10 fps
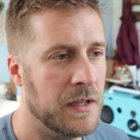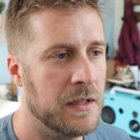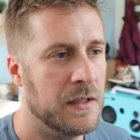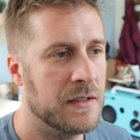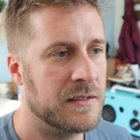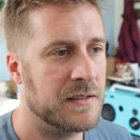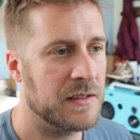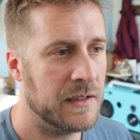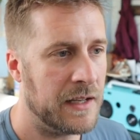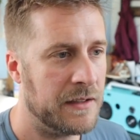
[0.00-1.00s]

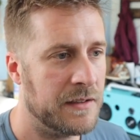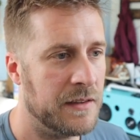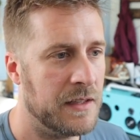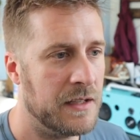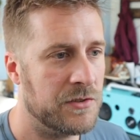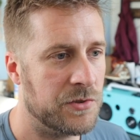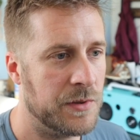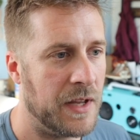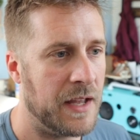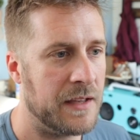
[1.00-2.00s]
Select the
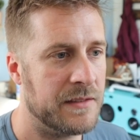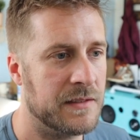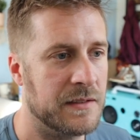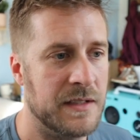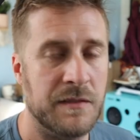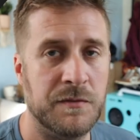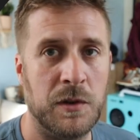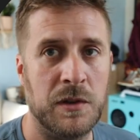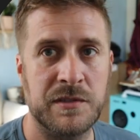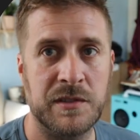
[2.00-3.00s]
Truenas
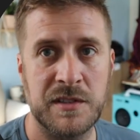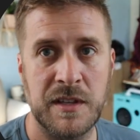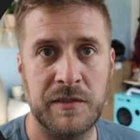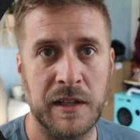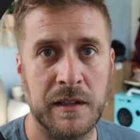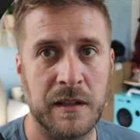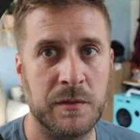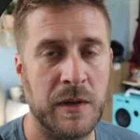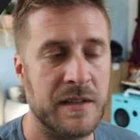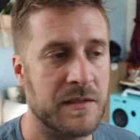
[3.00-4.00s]
default certificate.
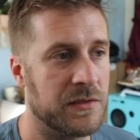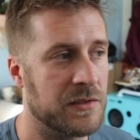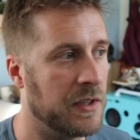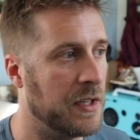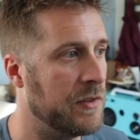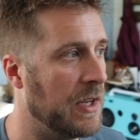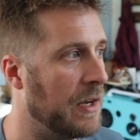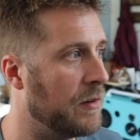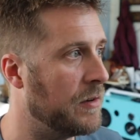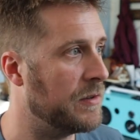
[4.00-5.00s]
Otherwise, it'll start giving you
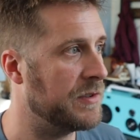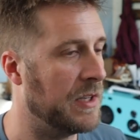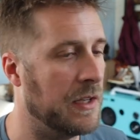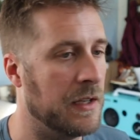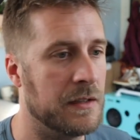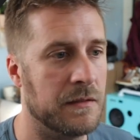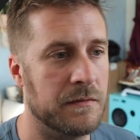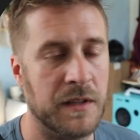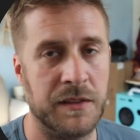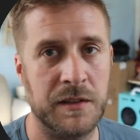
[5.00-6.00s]
errors and
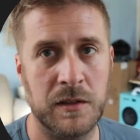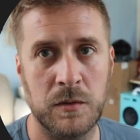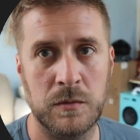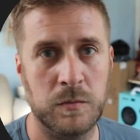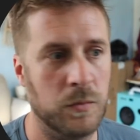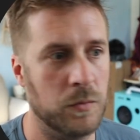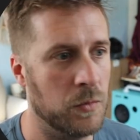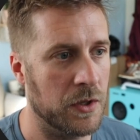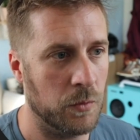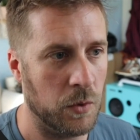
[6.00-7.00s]
nothing will want
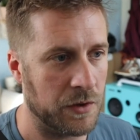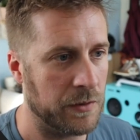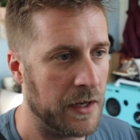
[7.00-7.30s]
to work right.